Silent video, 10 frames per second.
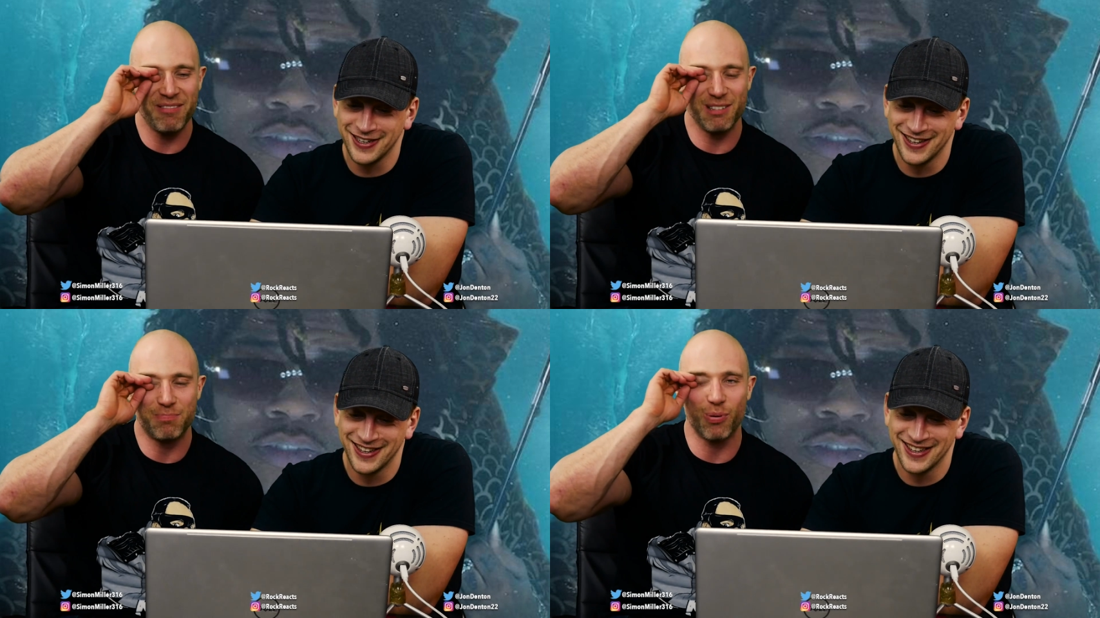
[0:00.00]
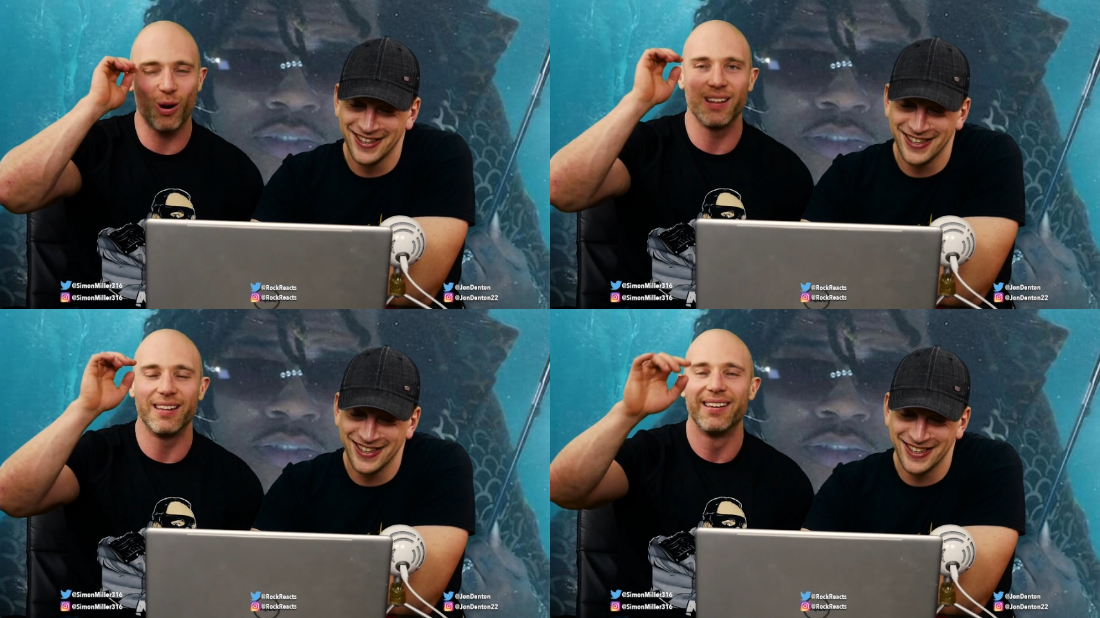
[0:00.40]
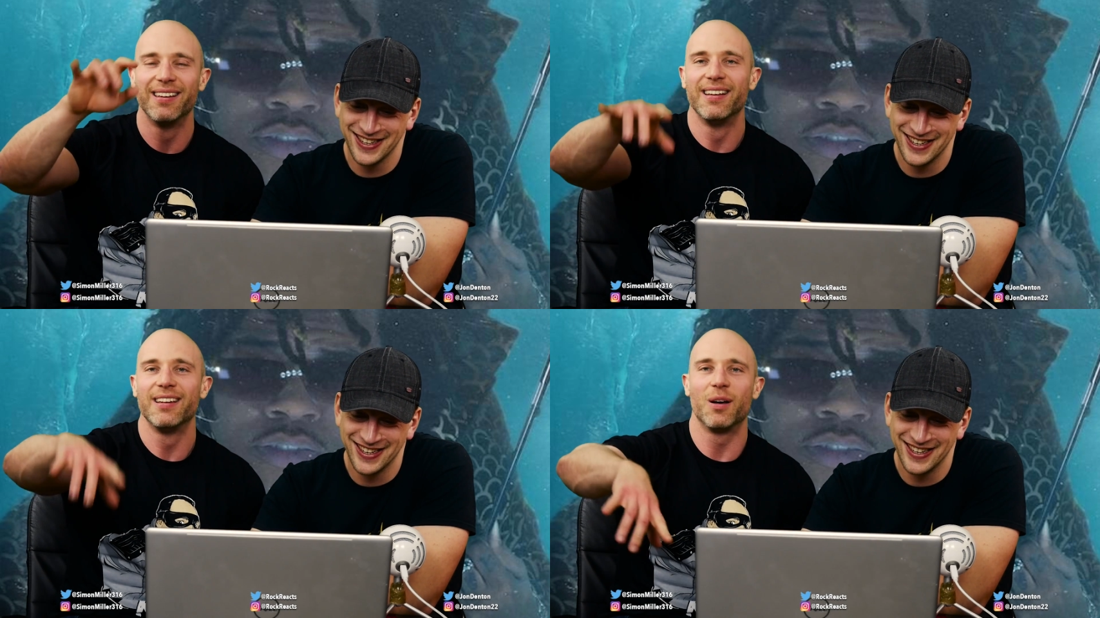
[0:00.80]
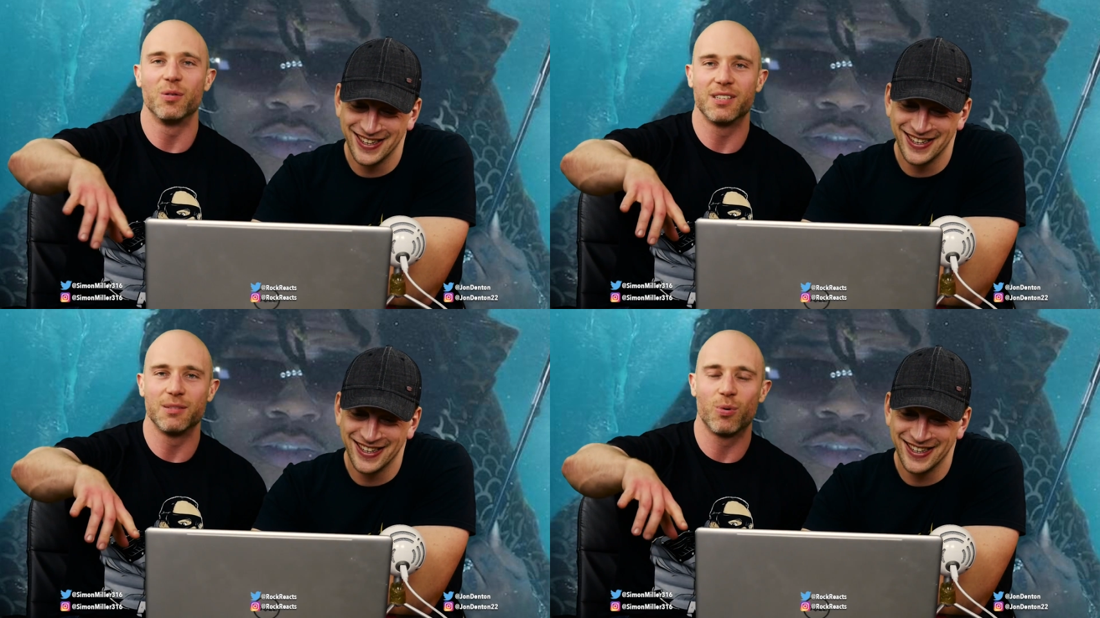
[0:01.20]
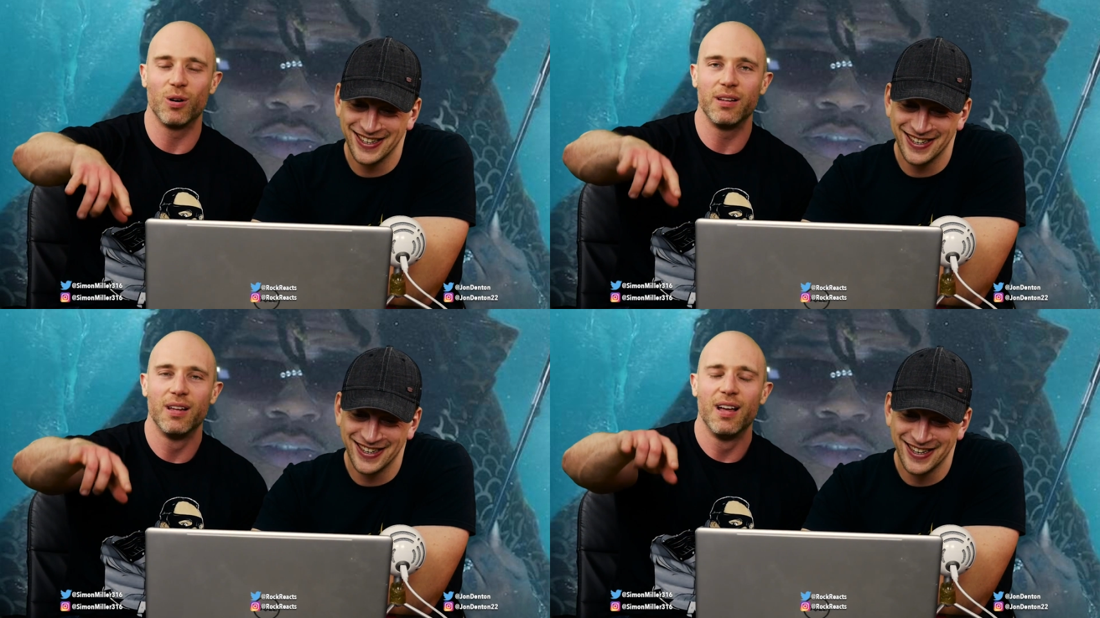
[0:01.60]
Speaker 1: this brolly. No one says brolly.
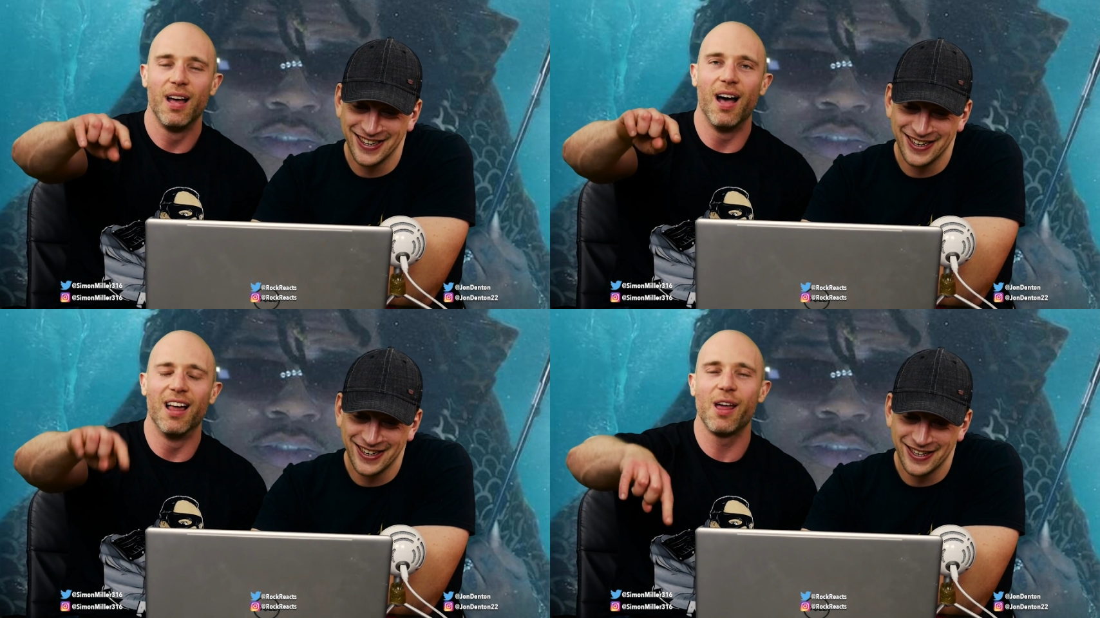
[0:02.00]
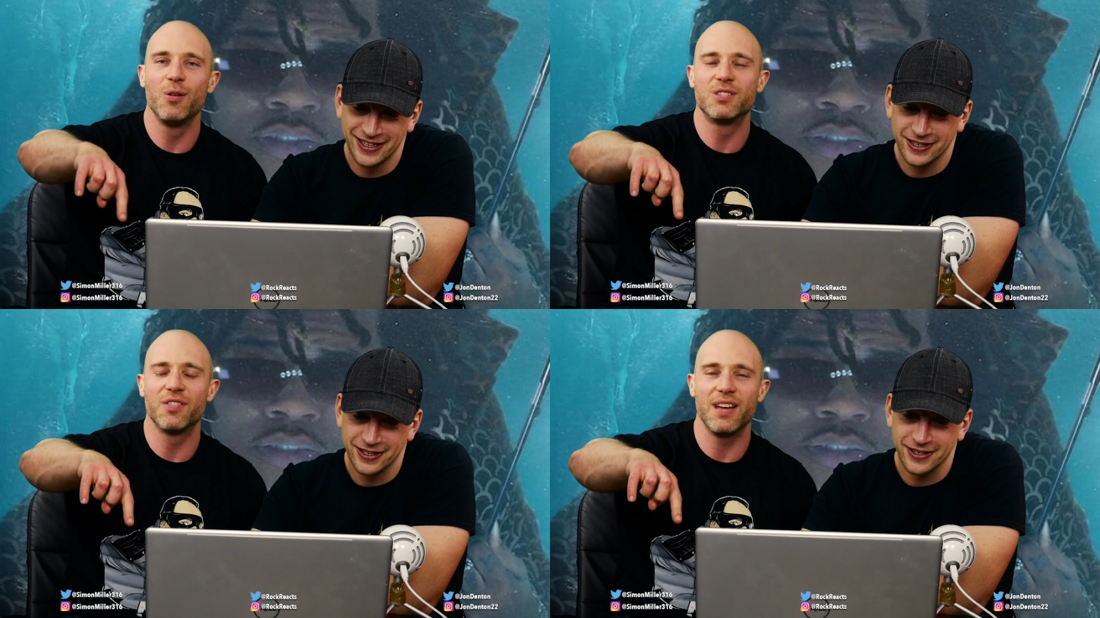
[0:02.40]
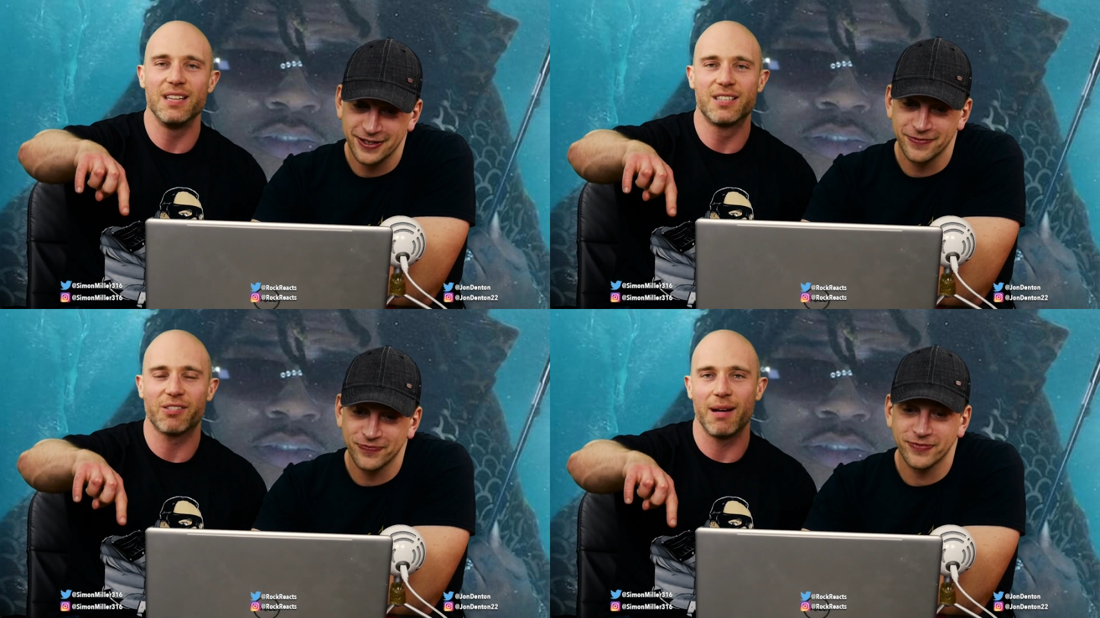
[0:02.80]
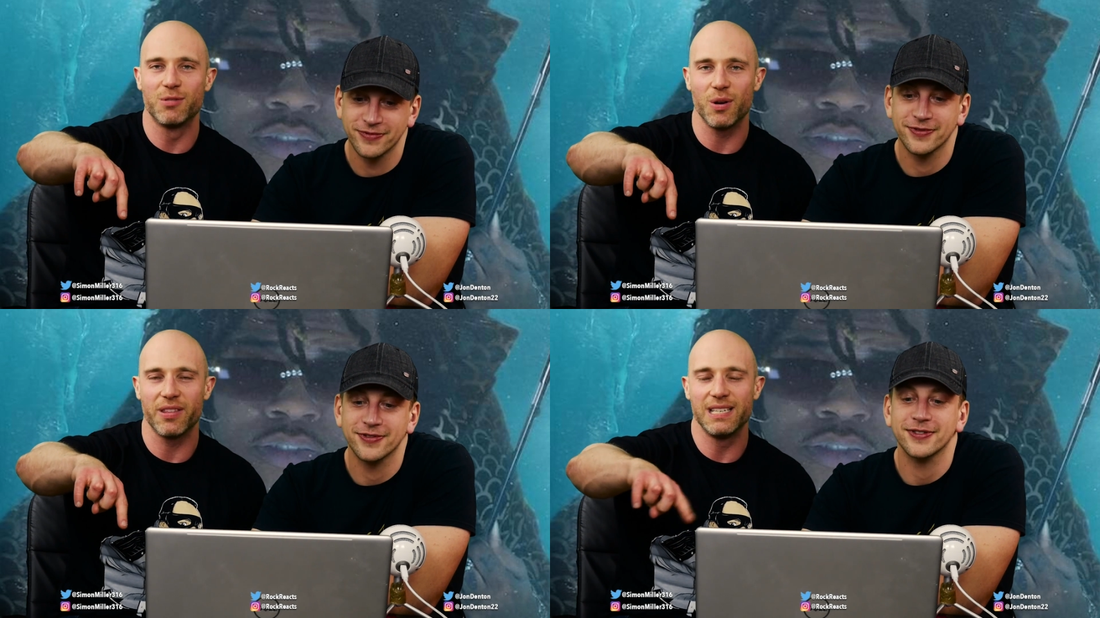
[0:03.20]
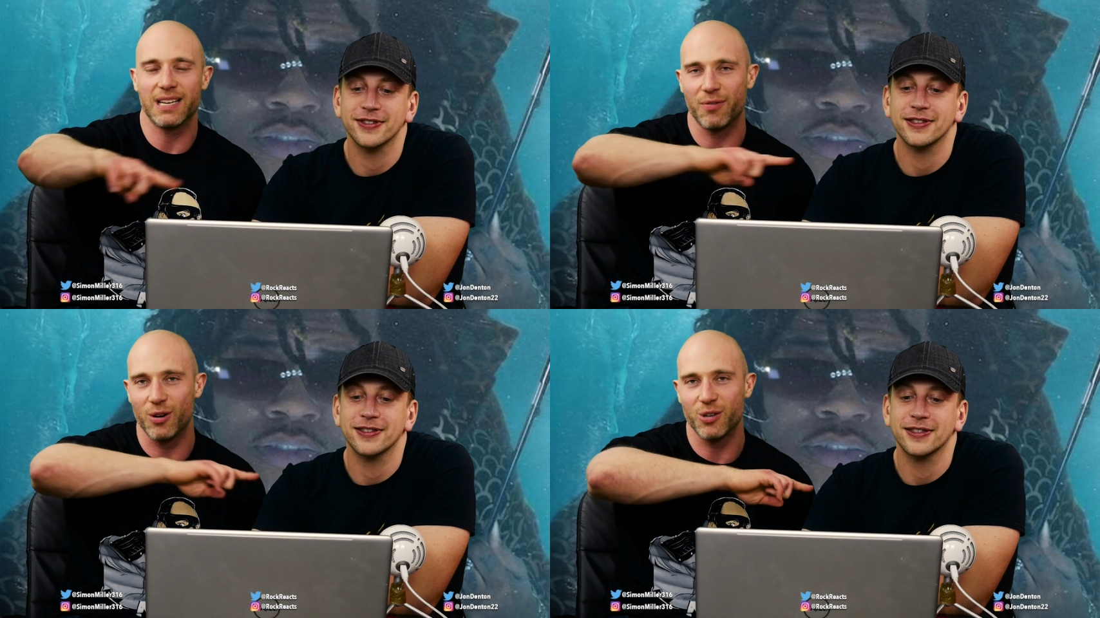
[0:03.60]
Uh, loads of Instagram, Twitter things. They come
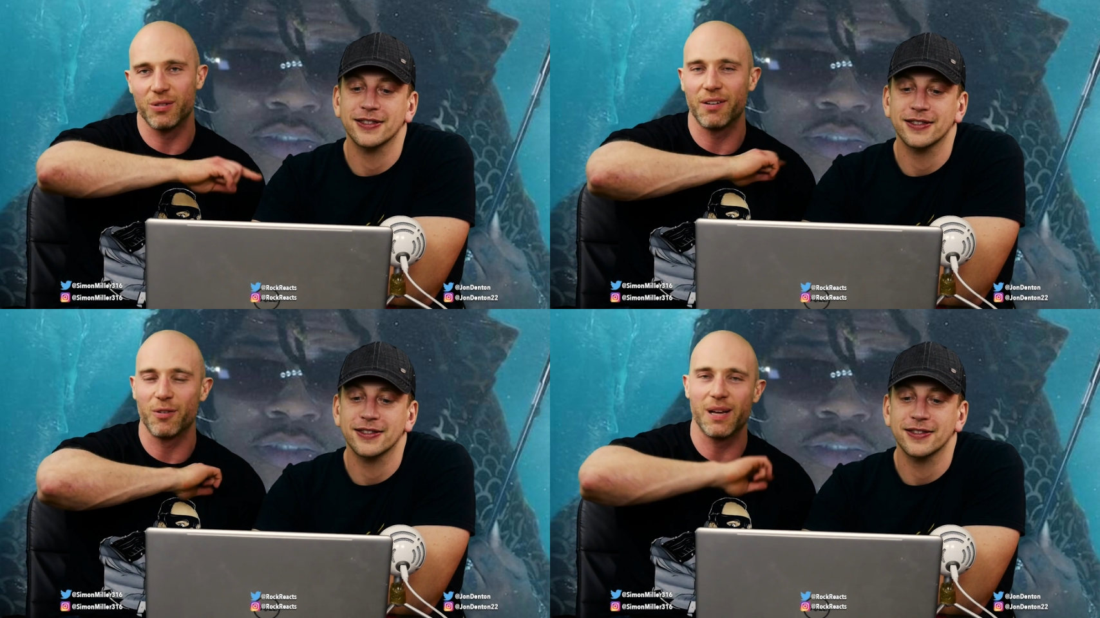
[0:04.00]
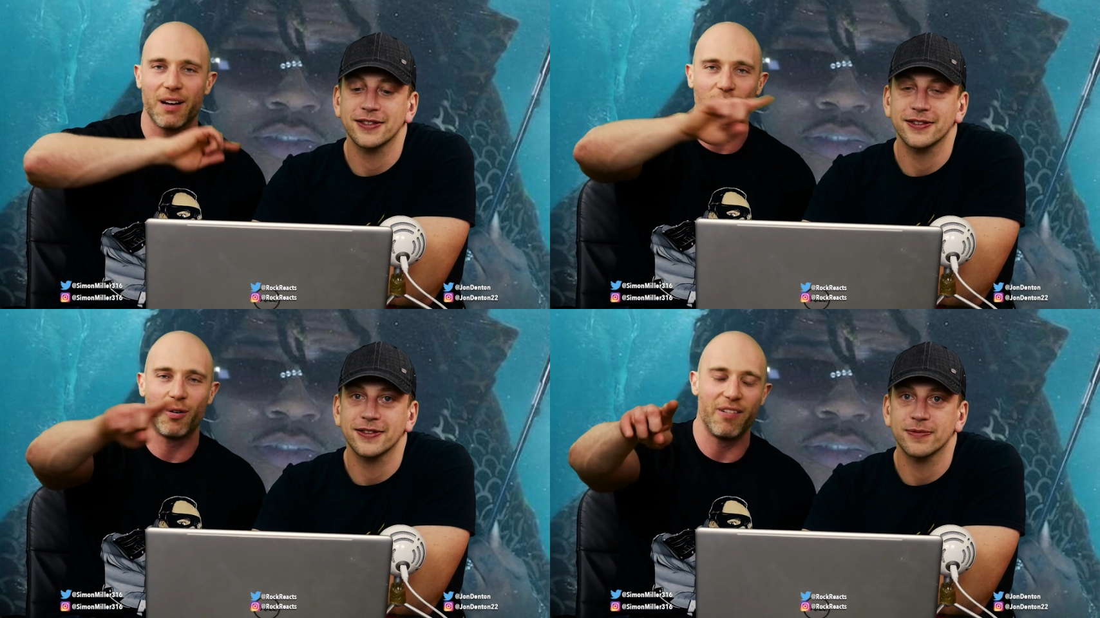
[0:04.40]
follow Jon, come follow me, come follow Rock